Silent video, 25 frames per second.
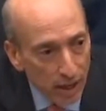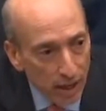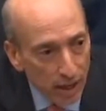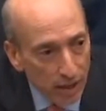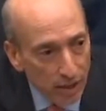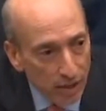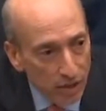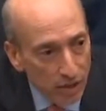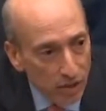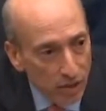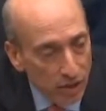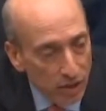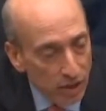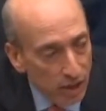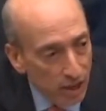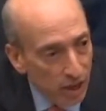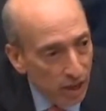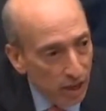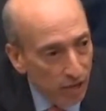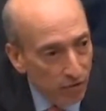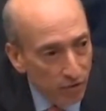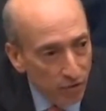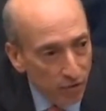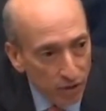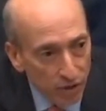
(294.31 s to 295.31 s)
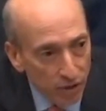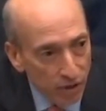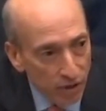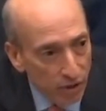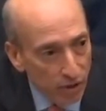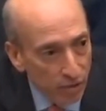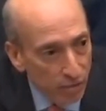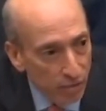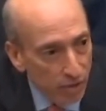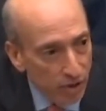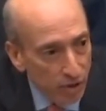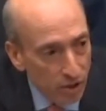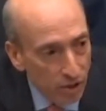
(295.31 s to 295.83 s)
and staff and
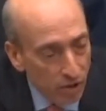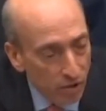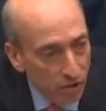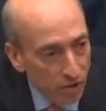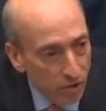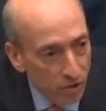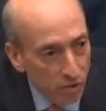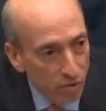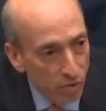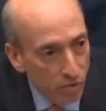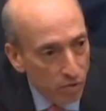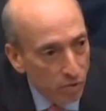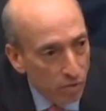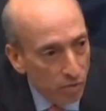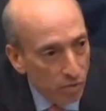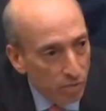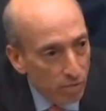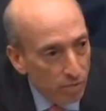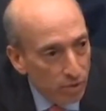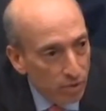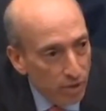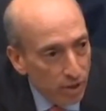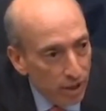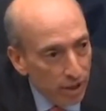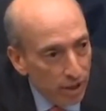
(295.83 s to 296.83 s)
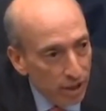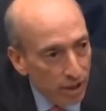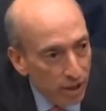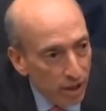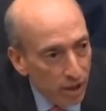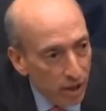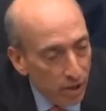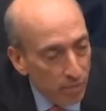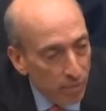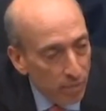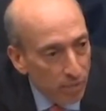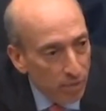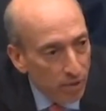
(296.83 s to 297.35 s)
commissioners will take
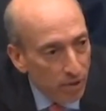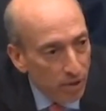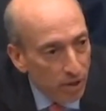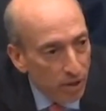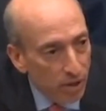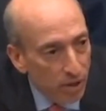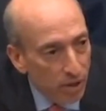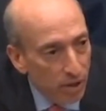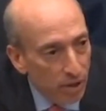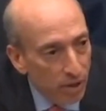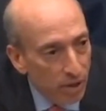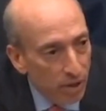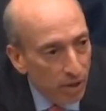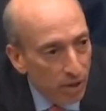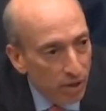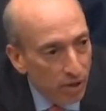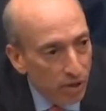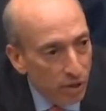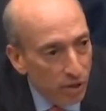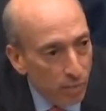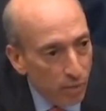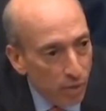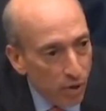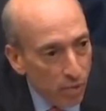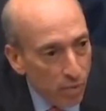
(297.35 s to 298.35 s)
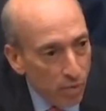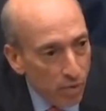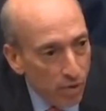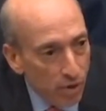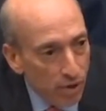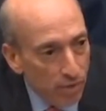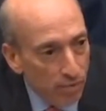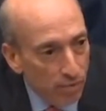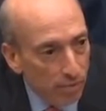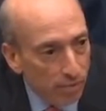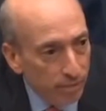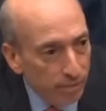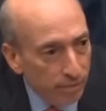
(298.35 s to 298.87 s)
it up as
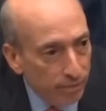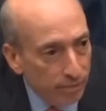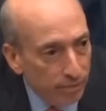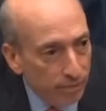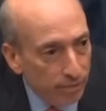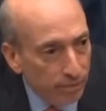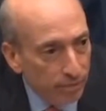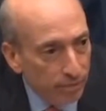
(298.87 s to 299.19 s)
appropriate.